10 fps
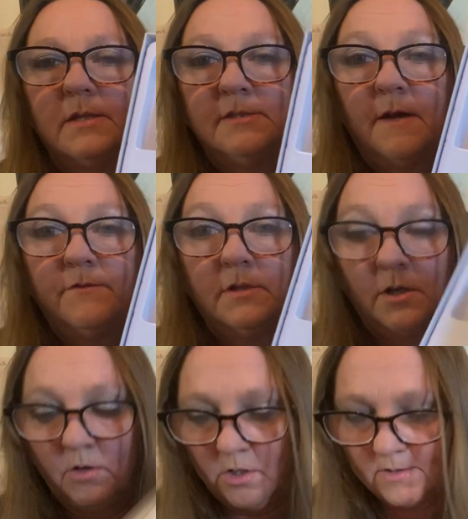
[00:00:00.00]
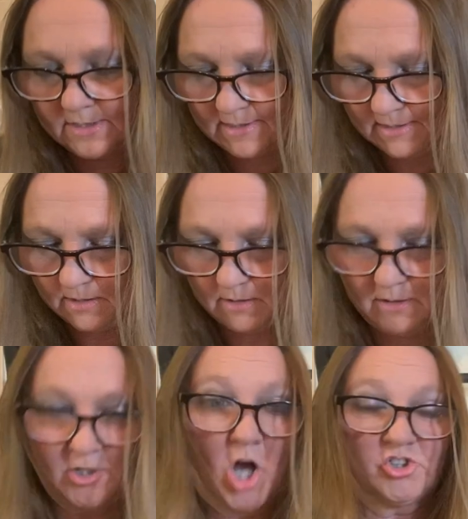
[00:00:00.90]
Definitely going to use this.
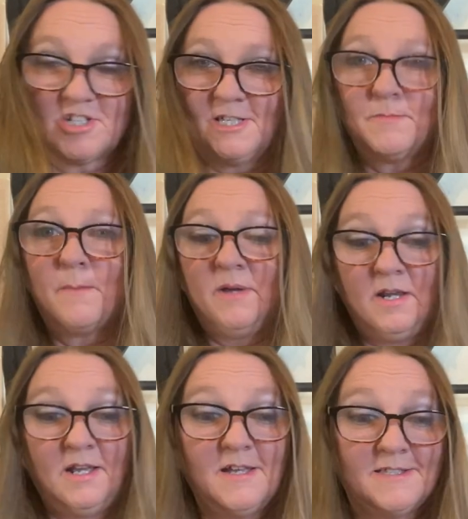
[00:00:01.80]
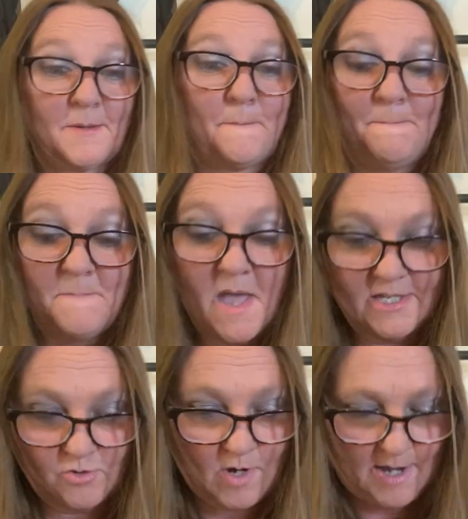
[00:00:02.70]
Y'all should see my bed. It is a
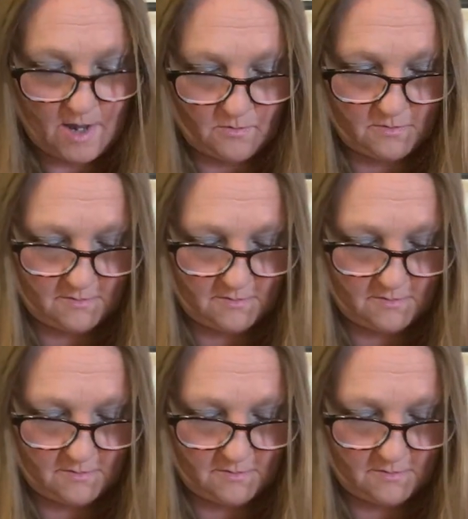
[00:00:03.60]
mess right now.